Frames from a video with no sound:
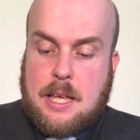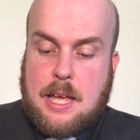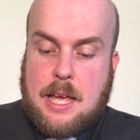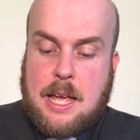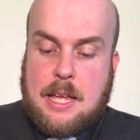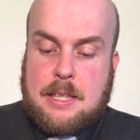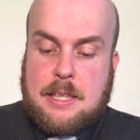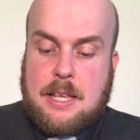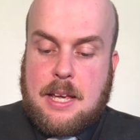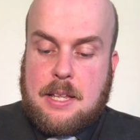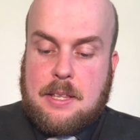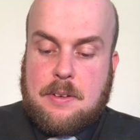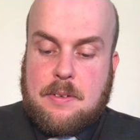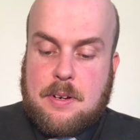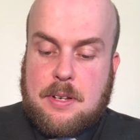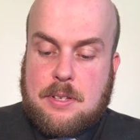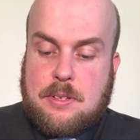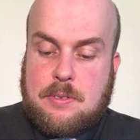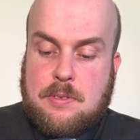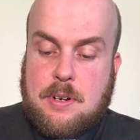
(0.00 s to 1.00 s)
At the other
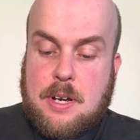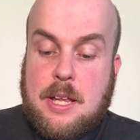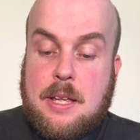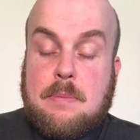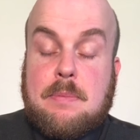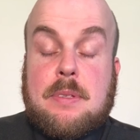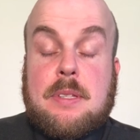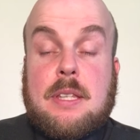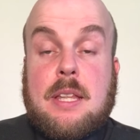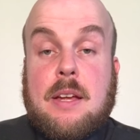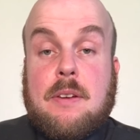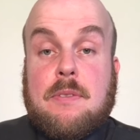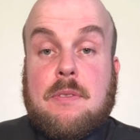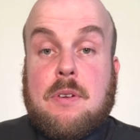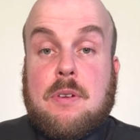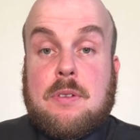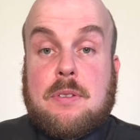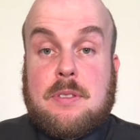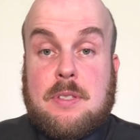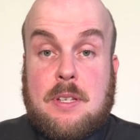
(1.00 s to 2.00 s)
extremes, they of
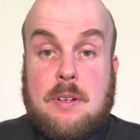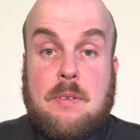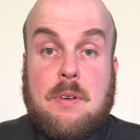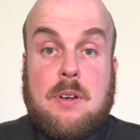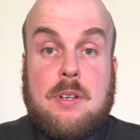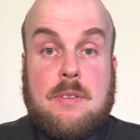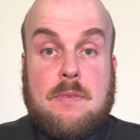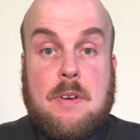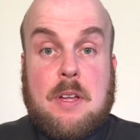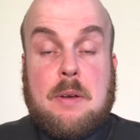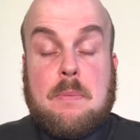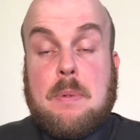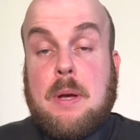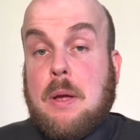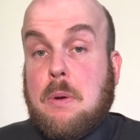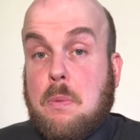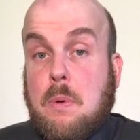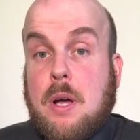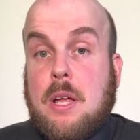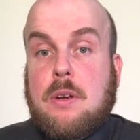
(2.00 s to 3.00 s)
course 0 divided by
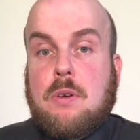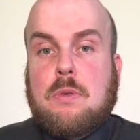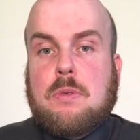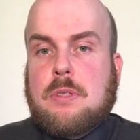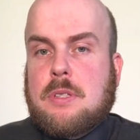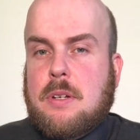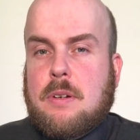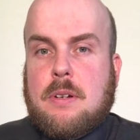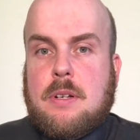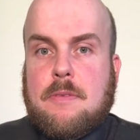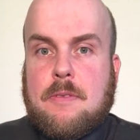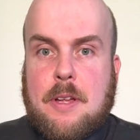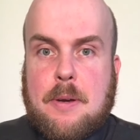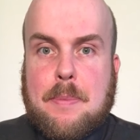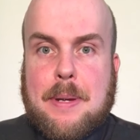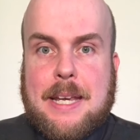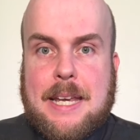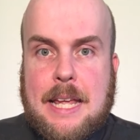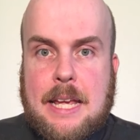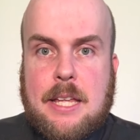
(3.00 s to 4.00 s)
1 or 0 divided by
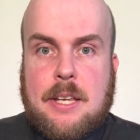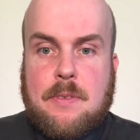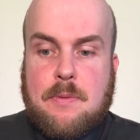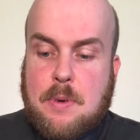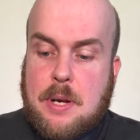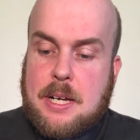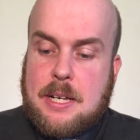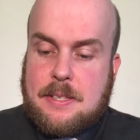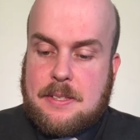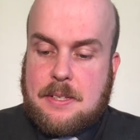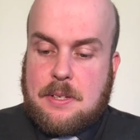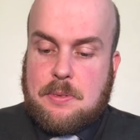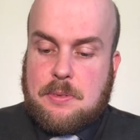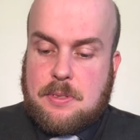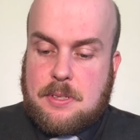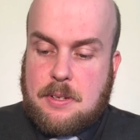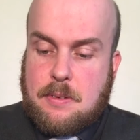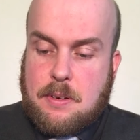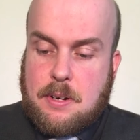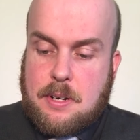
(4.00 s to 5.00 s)
negative 1 is still
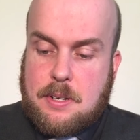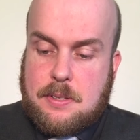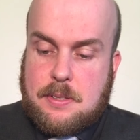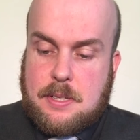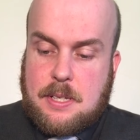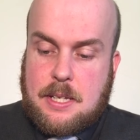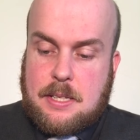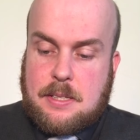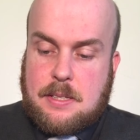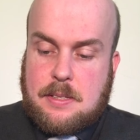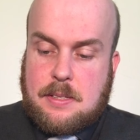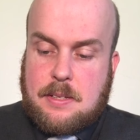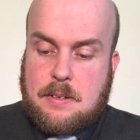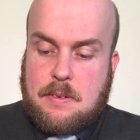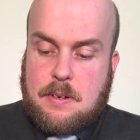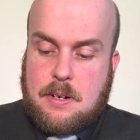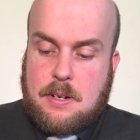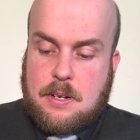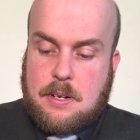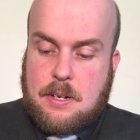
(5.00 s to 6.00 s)
0, so that's
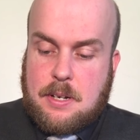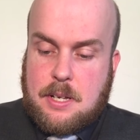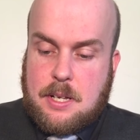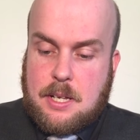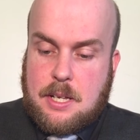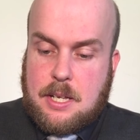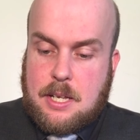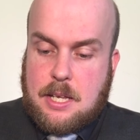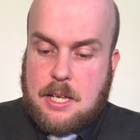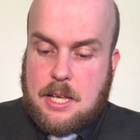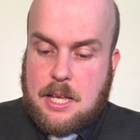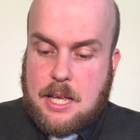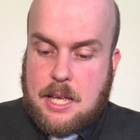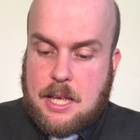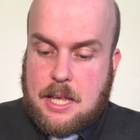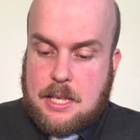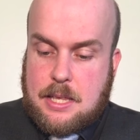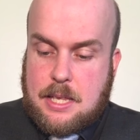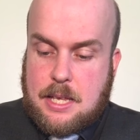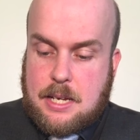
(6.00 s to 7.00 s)
0,
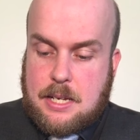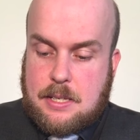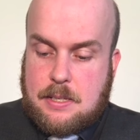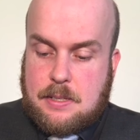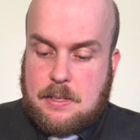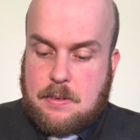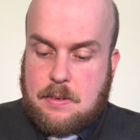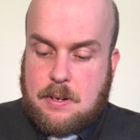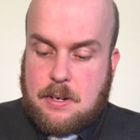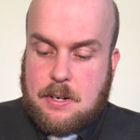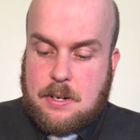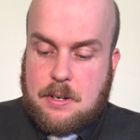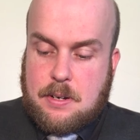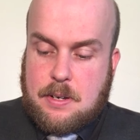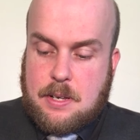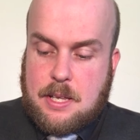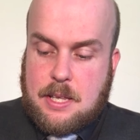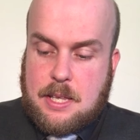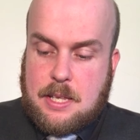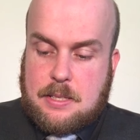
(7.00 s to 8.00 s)
and that is 0,
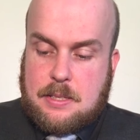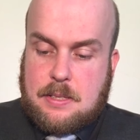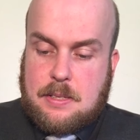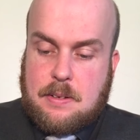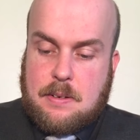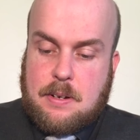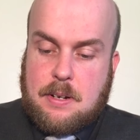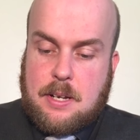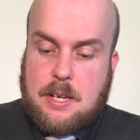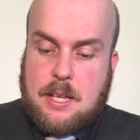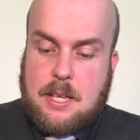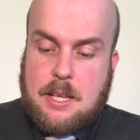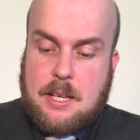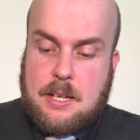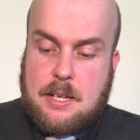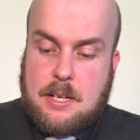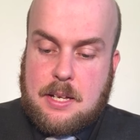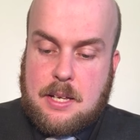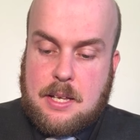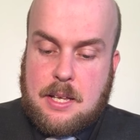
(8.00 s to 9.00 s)
and that's 0
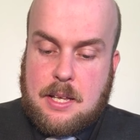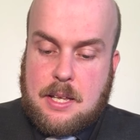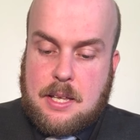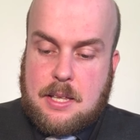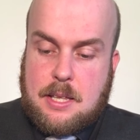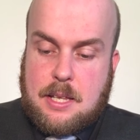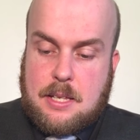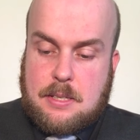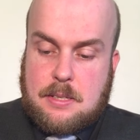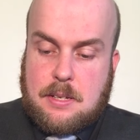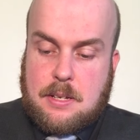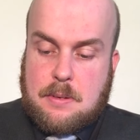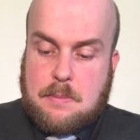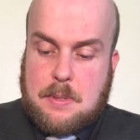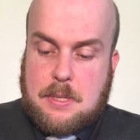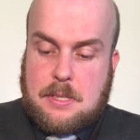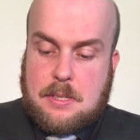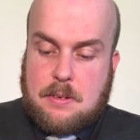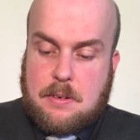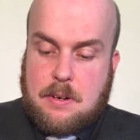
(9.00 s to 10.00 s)
here. That's going to be
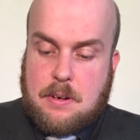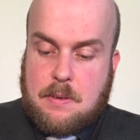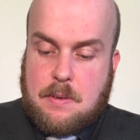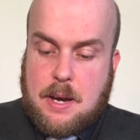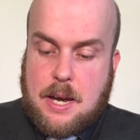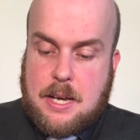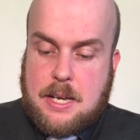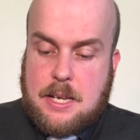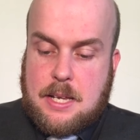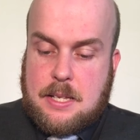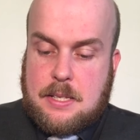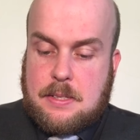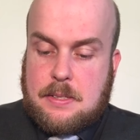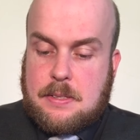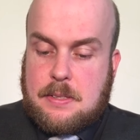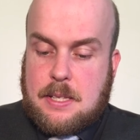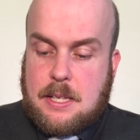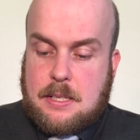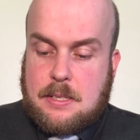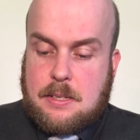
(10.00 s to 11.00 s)
0 radians,
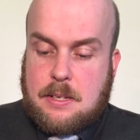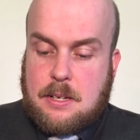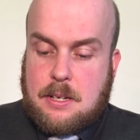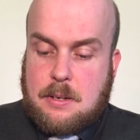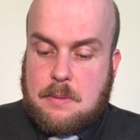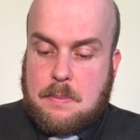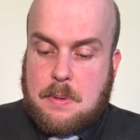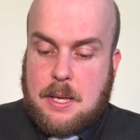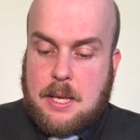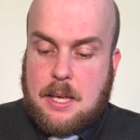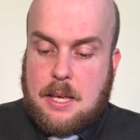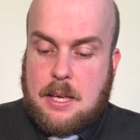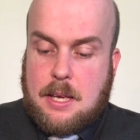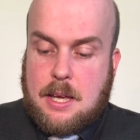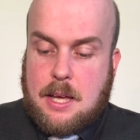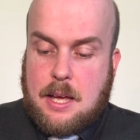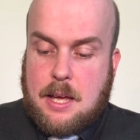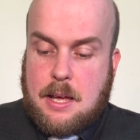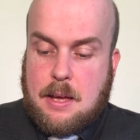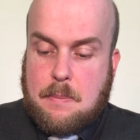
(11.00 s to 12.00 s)
that's going to be
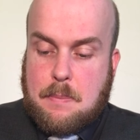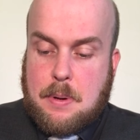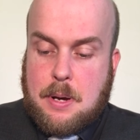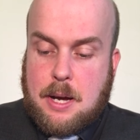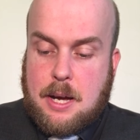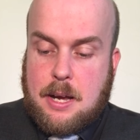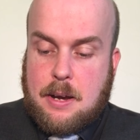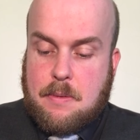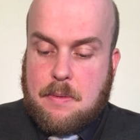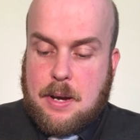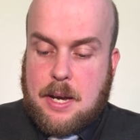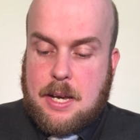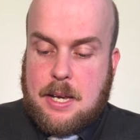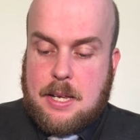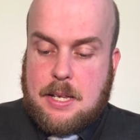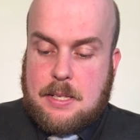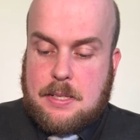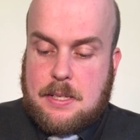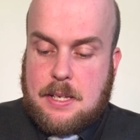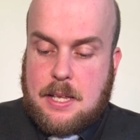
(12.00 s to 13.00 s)
pi
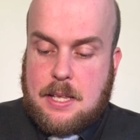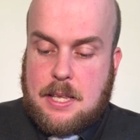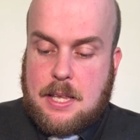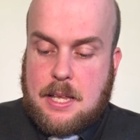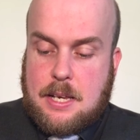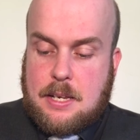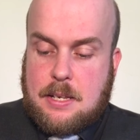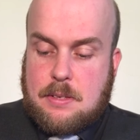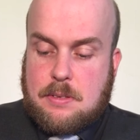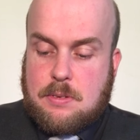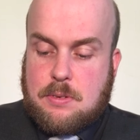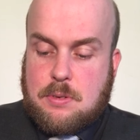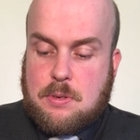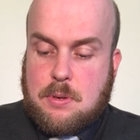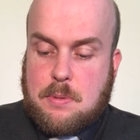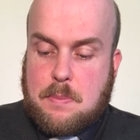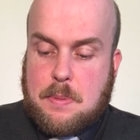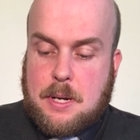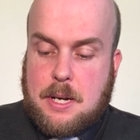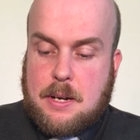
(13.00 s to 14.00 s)
radians, and that is 2
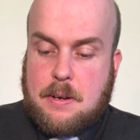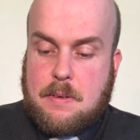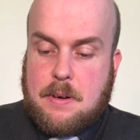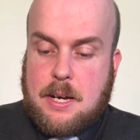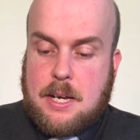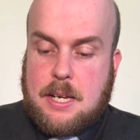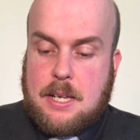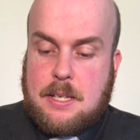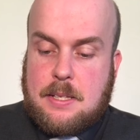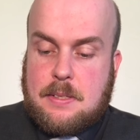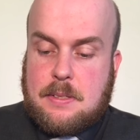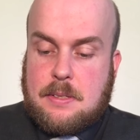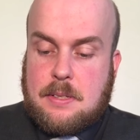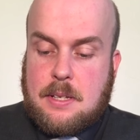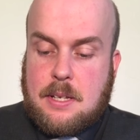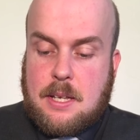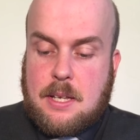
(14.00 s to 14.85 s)
pi radians.